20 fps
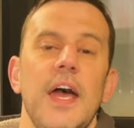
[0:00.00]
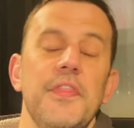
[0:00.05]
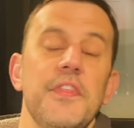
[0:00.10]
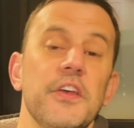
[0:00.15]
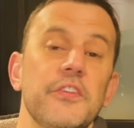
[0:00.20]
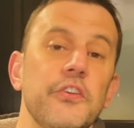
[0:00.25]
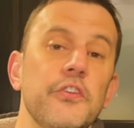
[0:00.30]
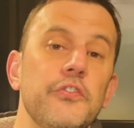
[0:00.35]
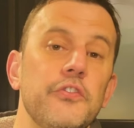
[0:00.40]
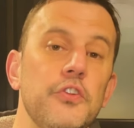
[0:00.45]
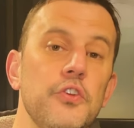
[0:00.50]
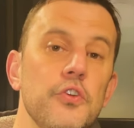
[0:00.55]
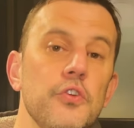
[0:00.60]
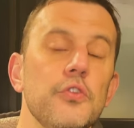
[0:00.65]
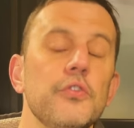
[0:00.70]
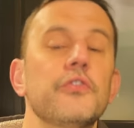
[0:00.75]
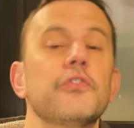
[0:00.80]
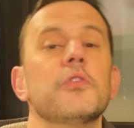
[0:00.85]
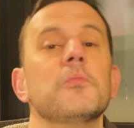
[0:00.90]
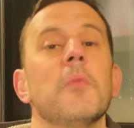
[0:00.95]
And this is
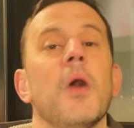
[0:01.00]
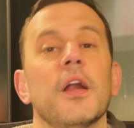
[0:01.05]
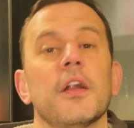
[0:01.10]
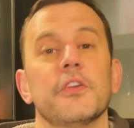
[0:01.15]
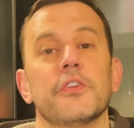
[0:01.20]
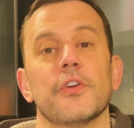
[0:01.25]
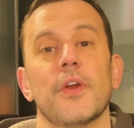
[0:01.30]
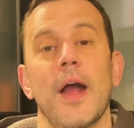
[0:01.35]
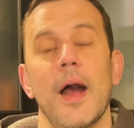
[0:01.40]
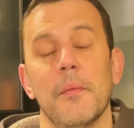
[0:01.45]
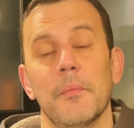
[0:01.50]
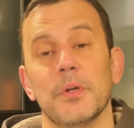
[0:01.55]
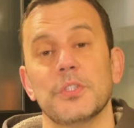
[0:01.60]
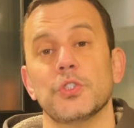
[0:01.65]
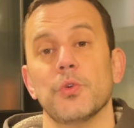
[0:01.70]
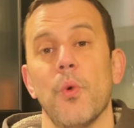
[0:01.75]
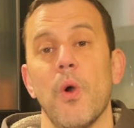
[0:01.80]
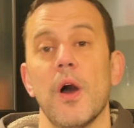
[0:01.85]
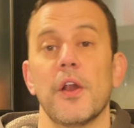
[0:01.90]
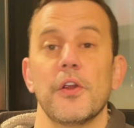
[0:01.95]
used to monitor how much
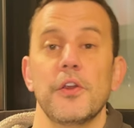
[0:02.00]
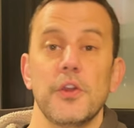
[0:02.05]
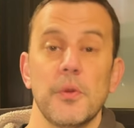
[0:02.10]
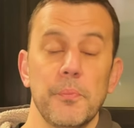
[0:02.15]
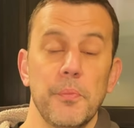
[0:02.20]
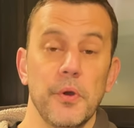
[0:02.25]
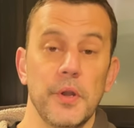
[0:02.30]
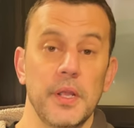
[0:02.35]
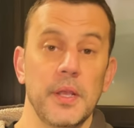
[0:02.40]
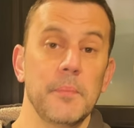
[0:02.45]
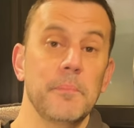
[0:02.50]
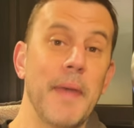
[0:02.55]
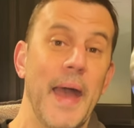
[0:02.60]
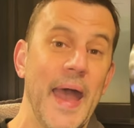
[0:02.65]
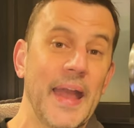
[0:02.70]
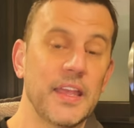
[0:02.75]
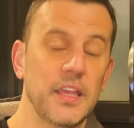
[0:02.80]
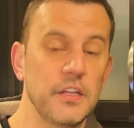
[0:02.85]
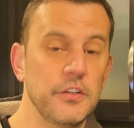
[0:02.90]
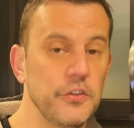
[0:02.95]
water you're putting
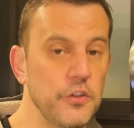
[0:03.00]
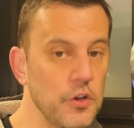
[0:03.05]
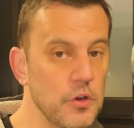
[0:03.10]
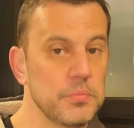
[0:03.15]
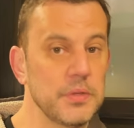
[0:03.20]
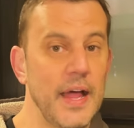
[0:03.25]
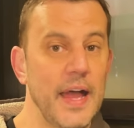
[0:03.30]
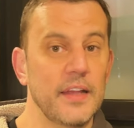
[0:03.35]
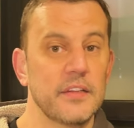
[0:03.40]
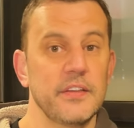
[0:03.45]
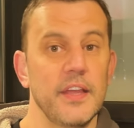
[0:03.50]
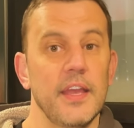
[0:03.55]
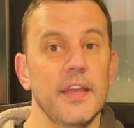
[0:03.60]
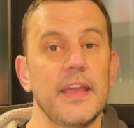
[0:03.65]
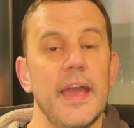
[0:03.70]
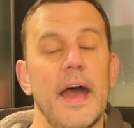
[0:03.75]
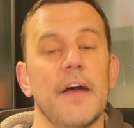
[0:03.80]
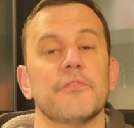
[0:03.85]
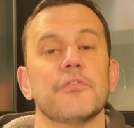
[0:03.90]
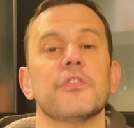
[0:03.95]
back into your black
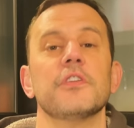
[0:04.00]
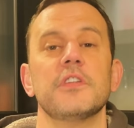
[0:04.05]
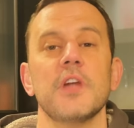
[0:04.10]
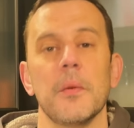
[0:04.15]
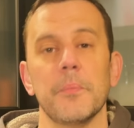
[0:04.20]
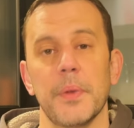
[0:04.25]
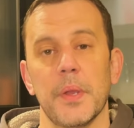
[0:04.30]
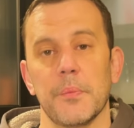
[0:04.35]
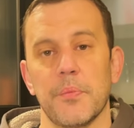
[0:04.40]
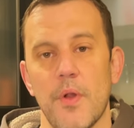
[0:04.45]
tank after the dumping